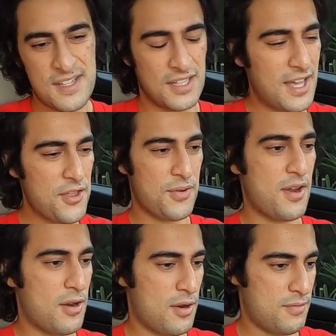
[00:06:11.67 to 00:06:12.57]
The leather
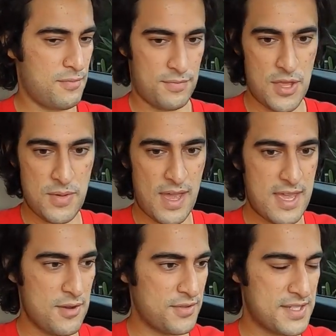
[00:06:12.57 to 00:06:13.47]
that you get
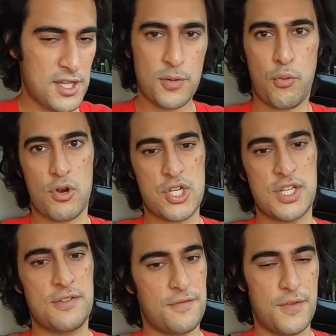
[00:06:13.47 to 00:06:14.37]
here in the center
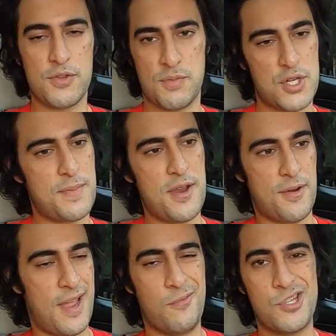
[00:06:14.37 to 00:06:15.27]
portion feels much better,
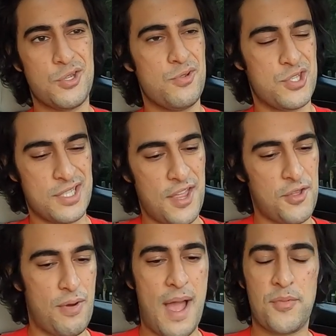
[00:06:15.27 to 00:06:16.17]
and I wish it was just
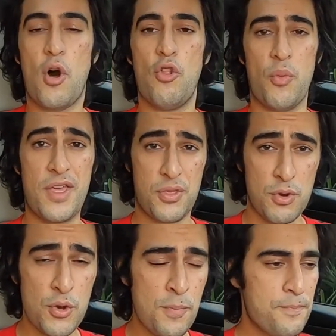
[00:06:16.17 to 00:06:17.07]
leather wrapped all the way
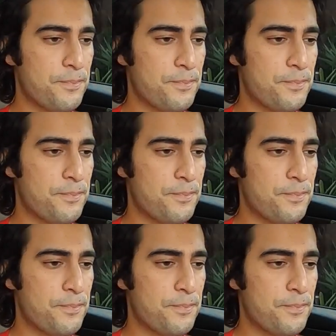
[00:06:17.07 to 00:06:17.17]
through.